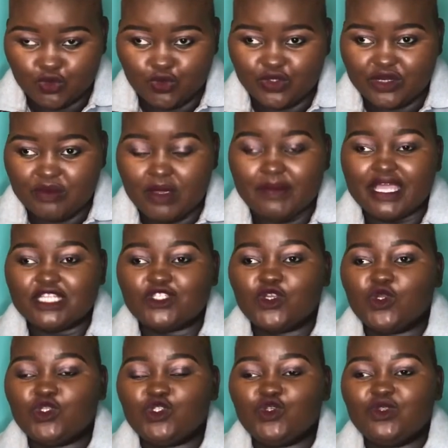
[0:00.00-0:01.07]
Remember, I
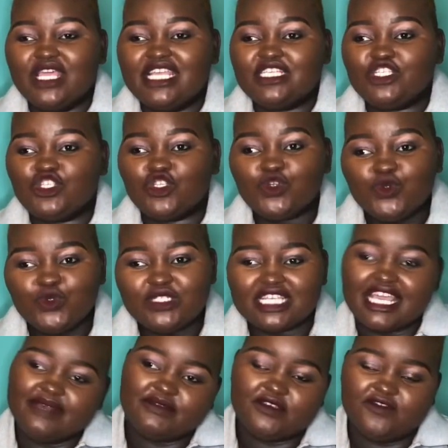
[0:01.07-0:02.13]
told you there is two
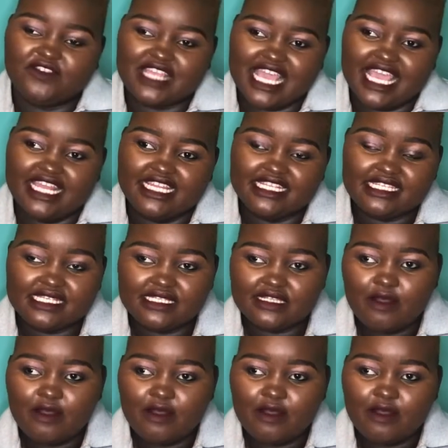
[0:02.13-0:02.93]
types of dialysis.